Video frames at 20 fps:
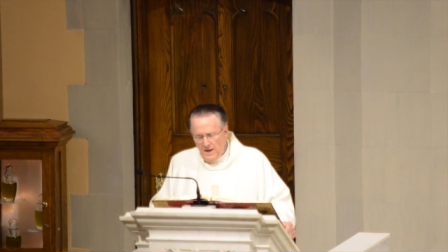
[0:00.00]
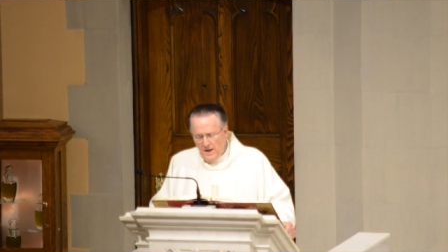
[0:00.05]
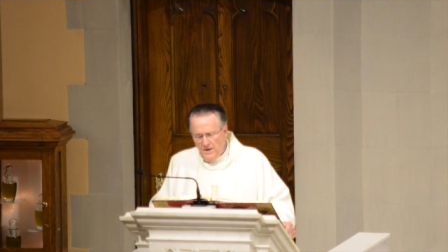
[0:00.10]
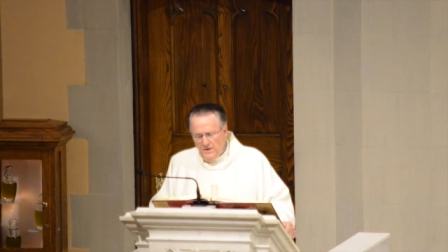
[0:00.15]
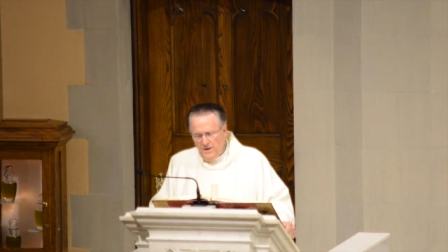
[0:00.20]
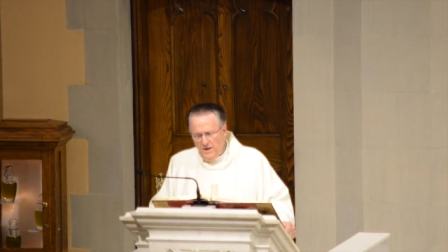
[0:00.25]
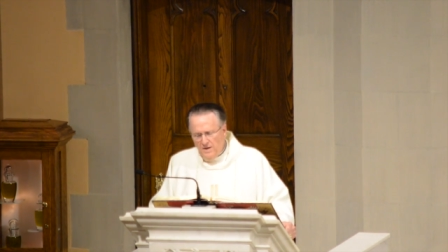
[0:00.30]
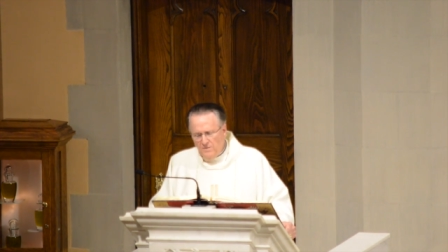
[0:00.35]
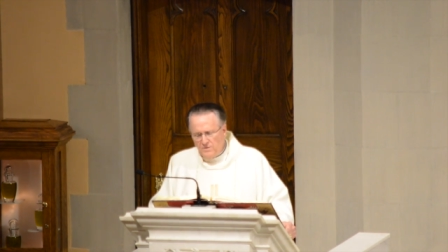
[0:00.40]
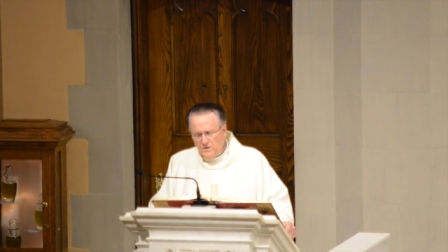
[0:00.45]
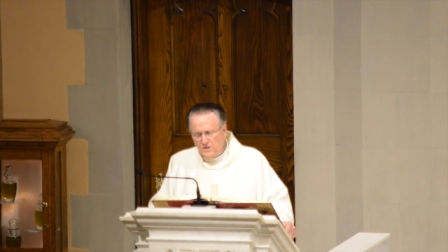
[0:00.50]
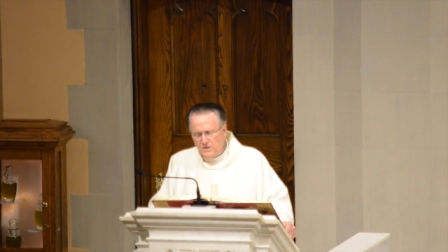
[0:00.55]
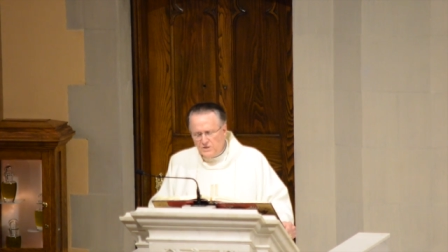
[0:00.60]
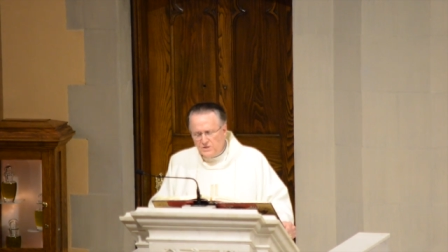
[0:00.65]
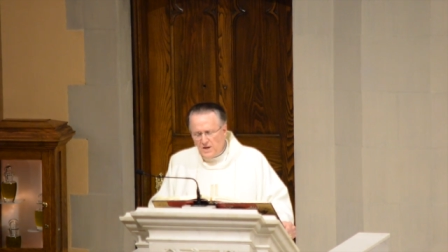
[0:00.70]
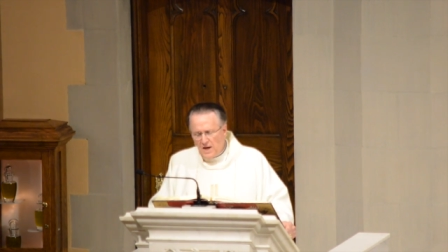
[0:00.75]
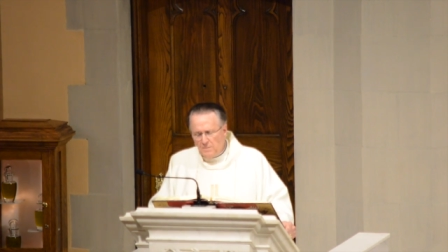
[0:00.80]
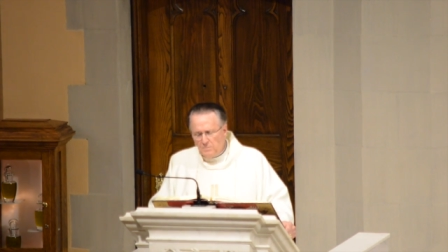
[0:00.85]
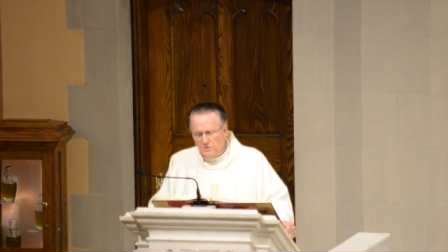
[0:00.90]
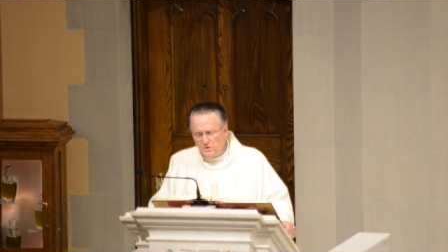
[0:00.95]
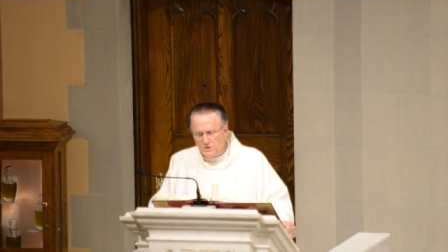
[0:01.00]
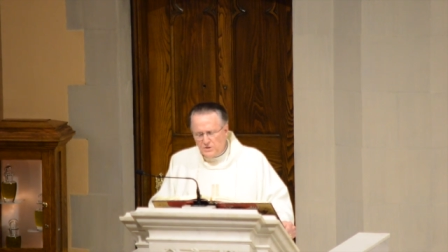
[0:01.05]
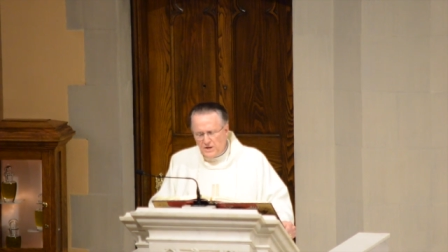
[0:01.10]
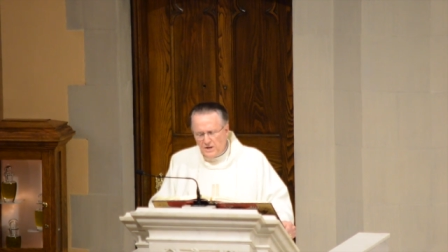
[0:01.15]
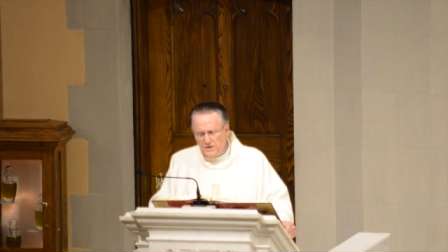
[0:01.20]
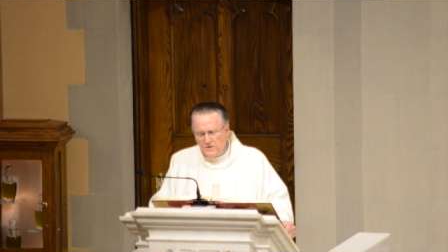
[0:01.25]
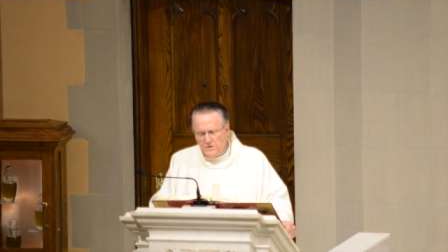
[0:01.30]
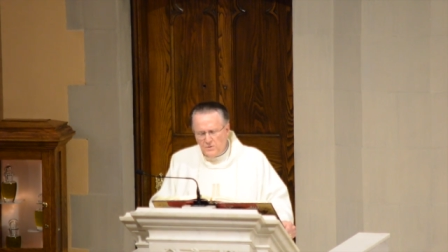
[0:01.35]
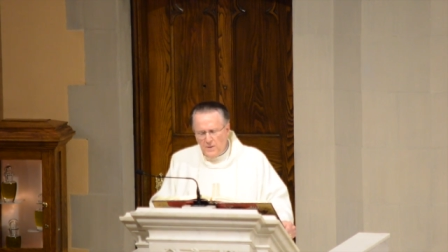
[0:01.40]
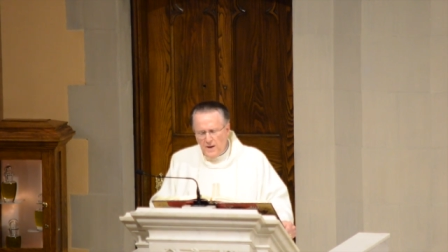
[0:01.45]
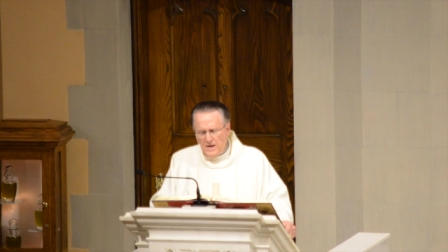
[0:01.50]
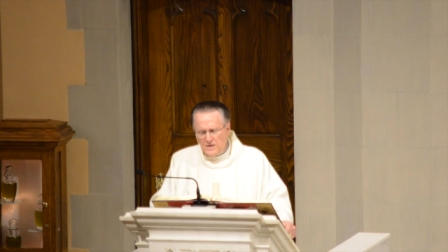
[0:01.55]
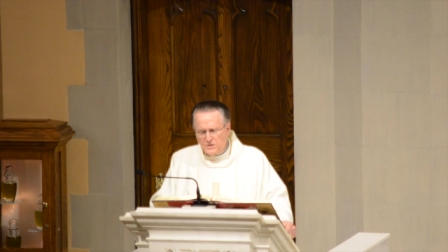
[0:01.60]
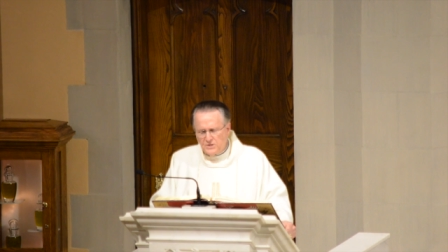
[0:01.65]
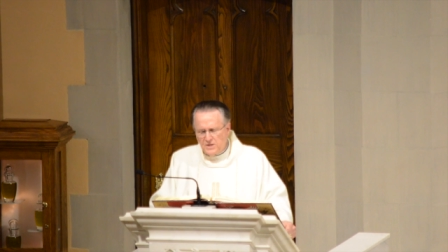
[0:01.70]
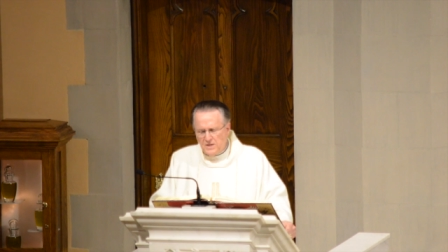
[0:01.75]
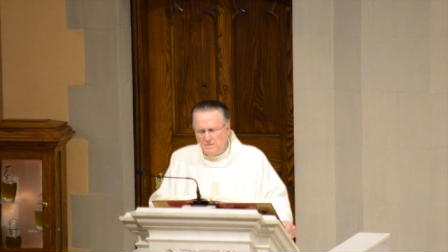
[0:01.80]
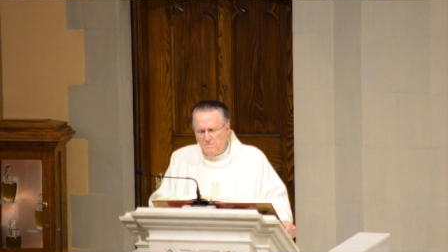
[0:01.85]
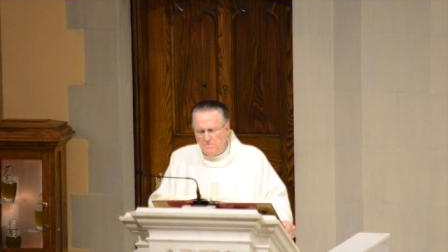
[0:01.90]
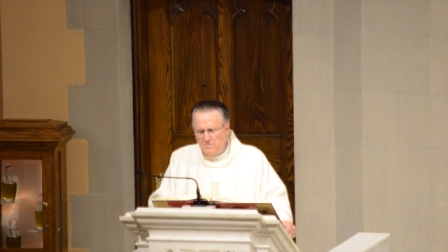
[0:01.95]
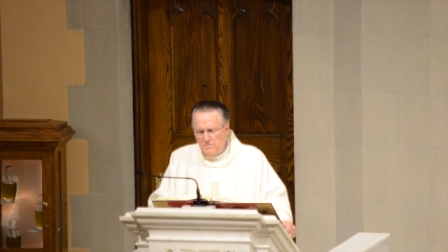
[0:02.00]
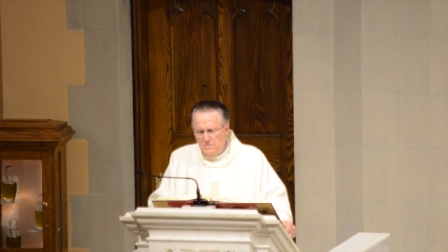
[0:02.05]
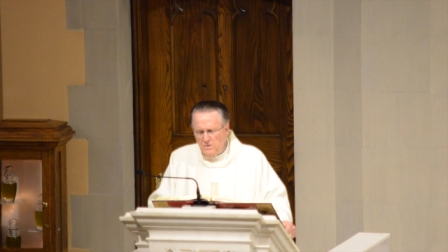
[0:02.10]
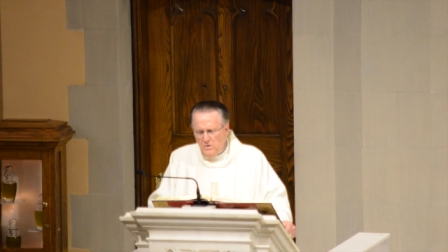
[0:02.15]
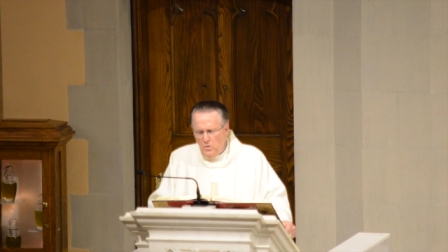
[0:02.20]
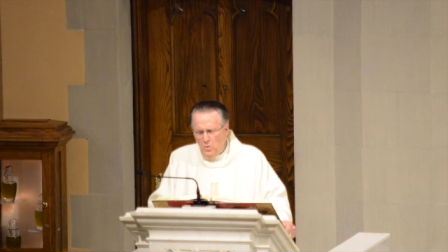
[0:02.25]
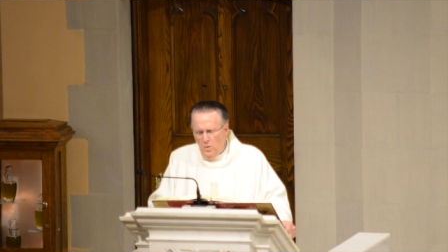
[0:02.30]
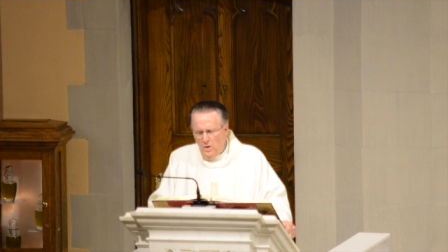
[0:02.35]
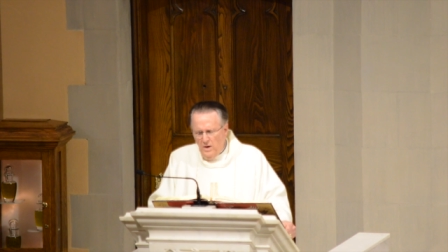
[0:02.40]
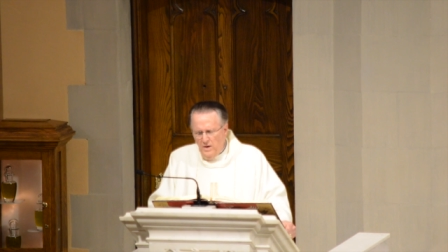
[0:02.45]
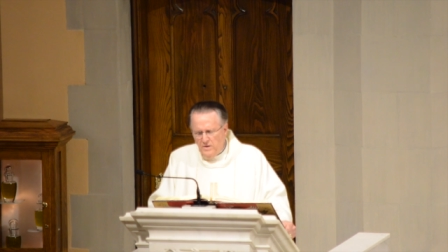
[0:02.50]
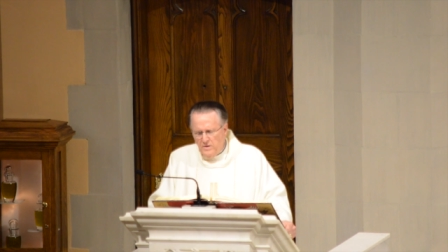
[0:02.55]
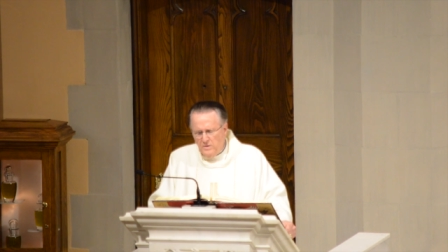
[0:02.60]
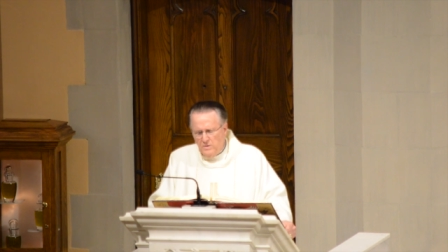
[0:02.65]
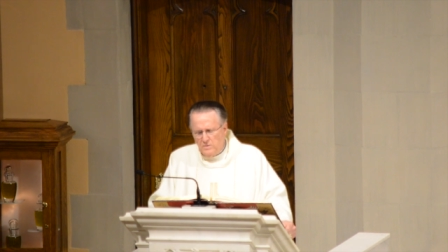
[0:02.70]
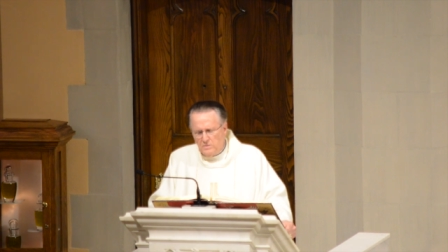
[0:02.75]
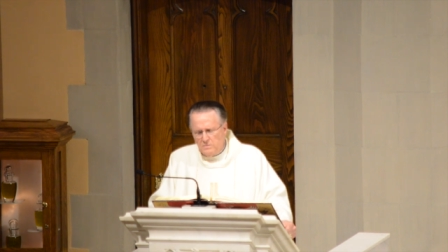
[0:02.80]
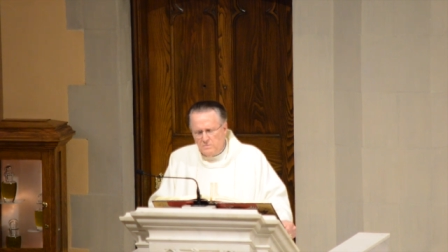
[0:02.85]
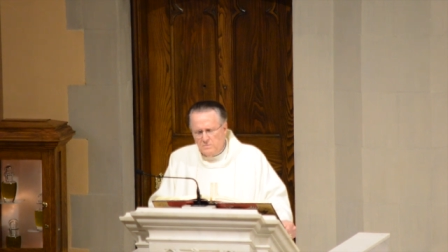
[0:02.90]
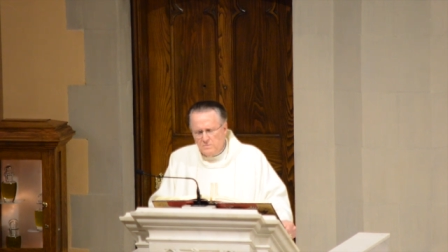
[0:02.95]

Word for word: And none of the disciples dared to ask him, Who are you?